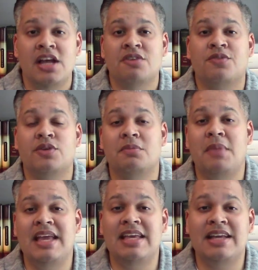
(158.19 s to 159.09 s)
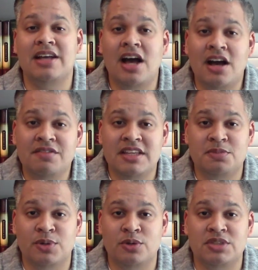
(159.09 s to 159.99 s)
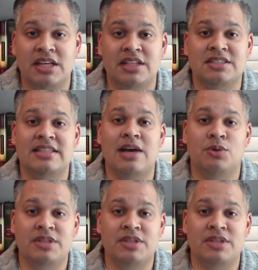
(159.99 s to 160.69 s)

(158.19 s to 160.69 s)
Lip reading: for the making of these proteins that